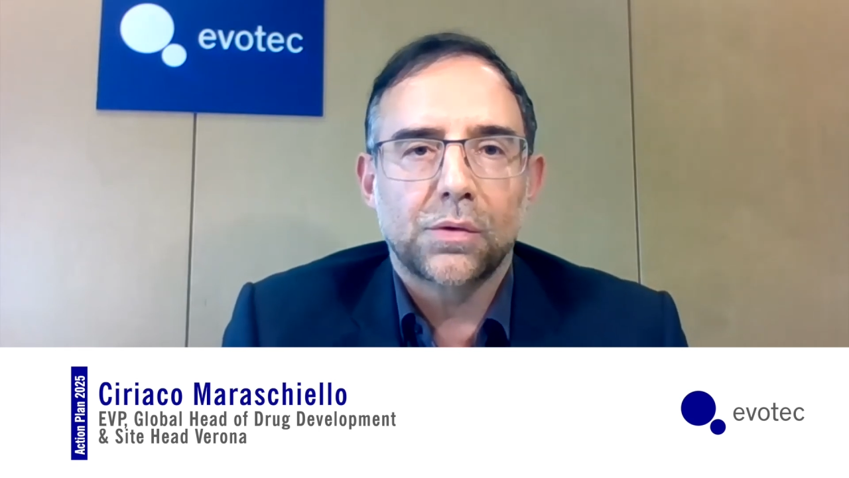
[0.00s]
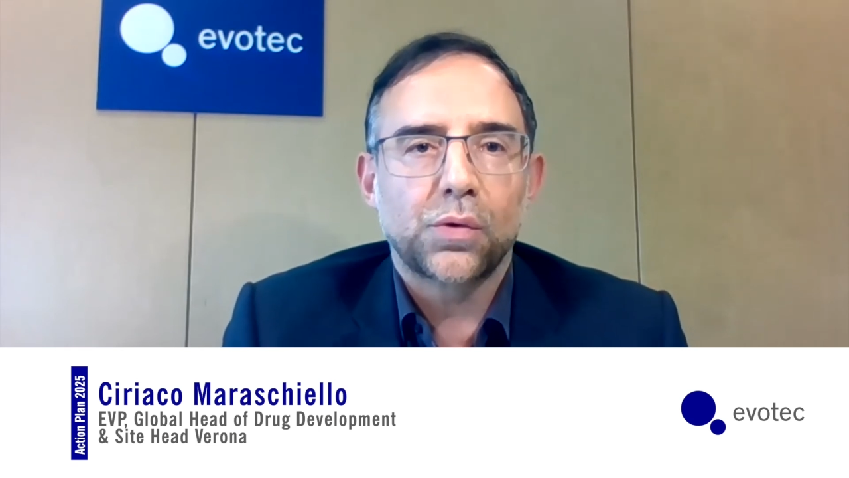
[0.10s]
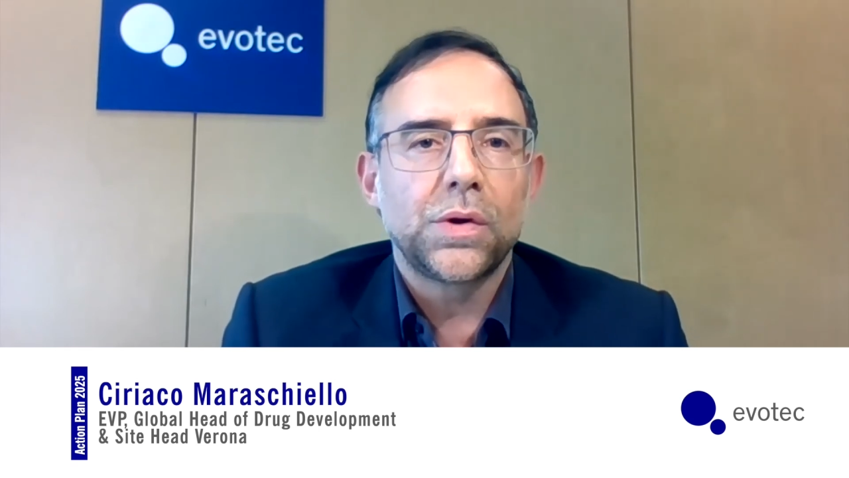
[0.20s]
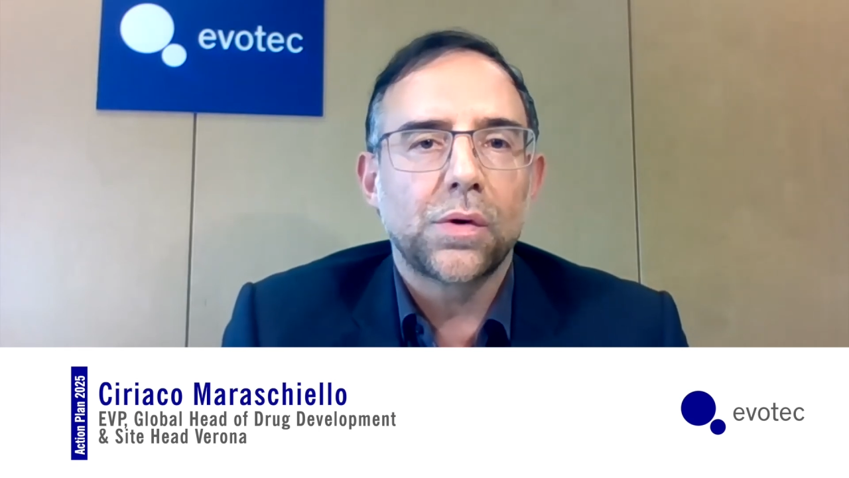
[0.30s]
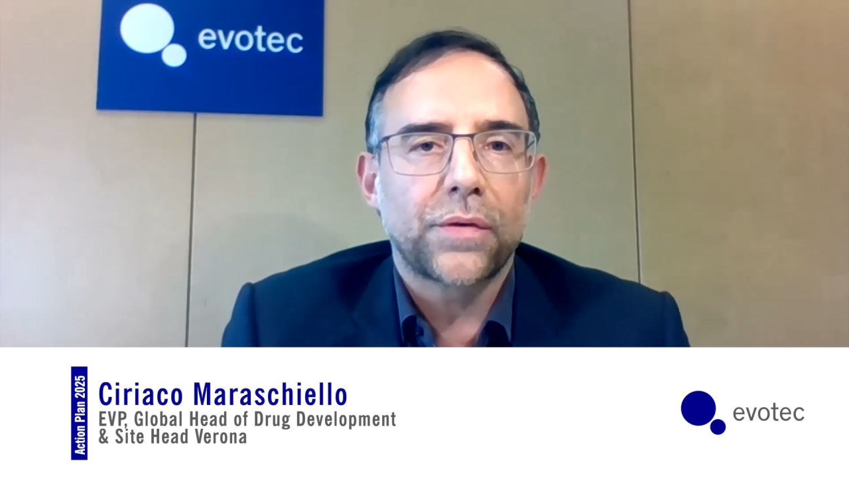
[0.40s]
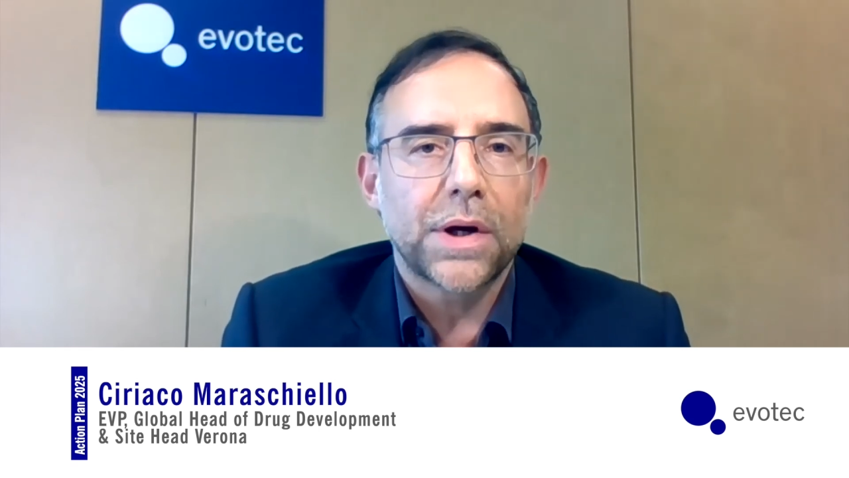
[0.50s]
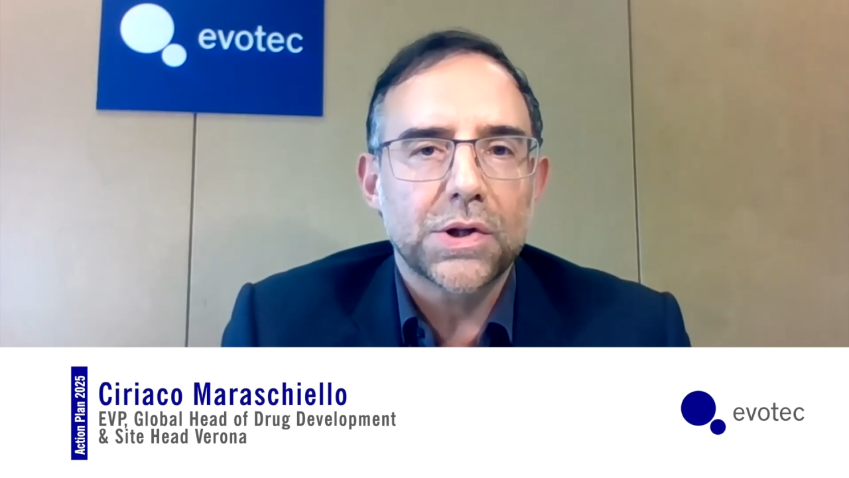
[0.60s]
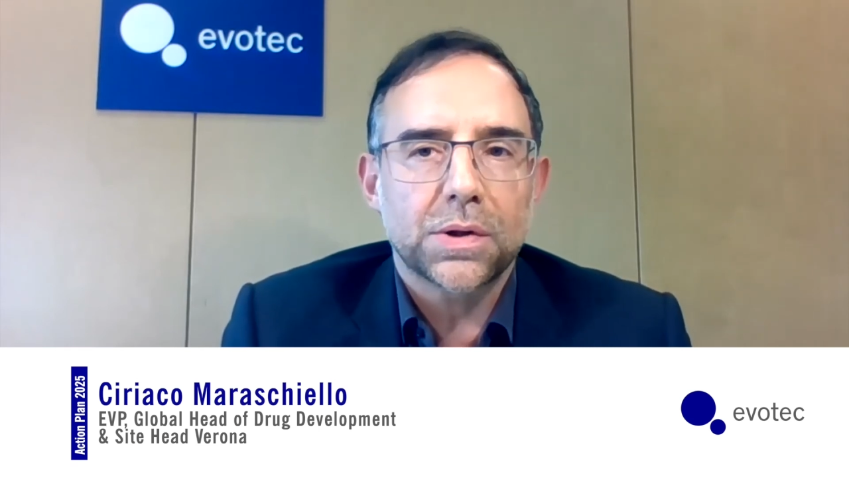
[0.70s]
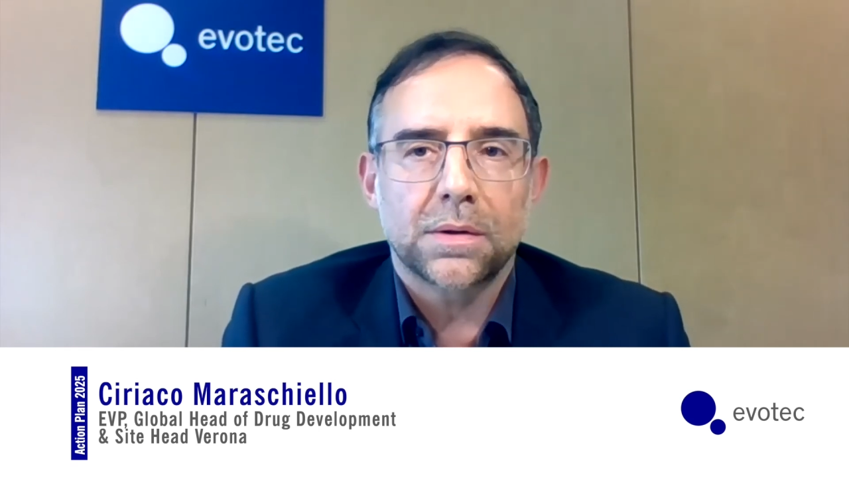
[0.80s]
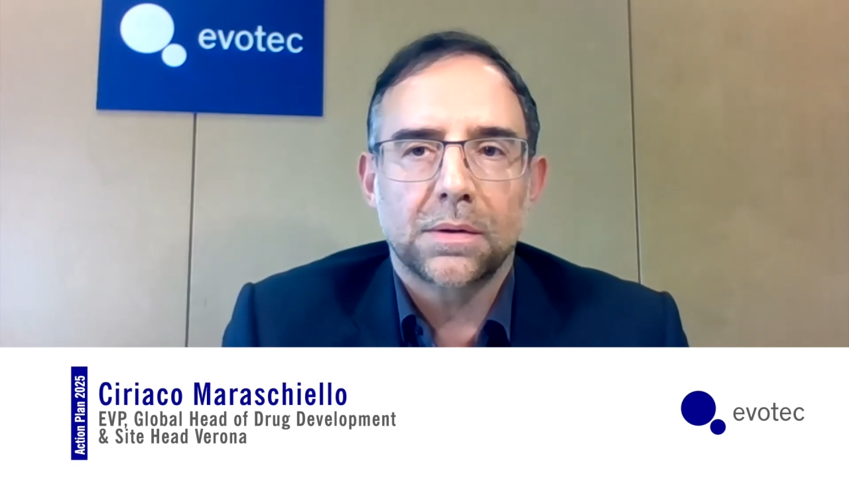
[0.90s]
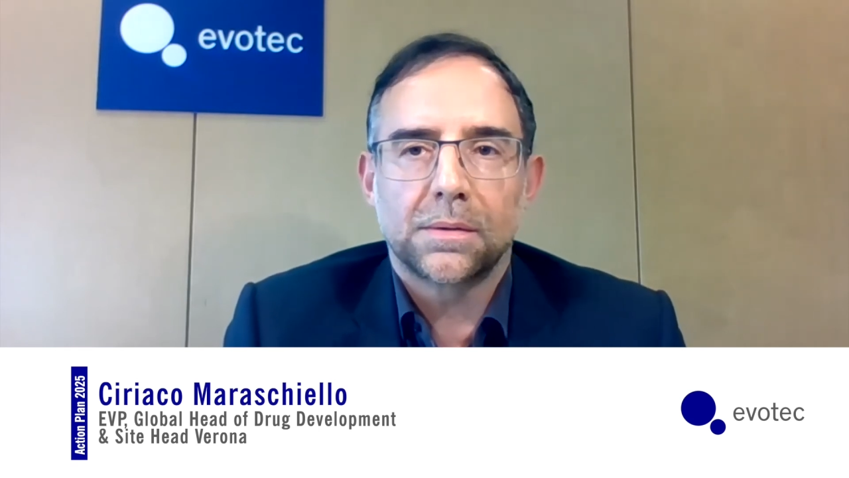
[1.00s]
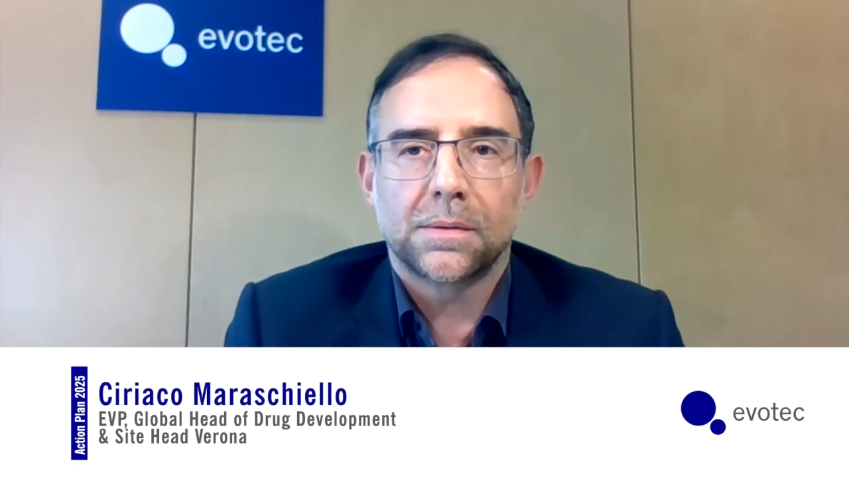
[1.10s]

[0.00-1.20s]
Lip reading: to innovation.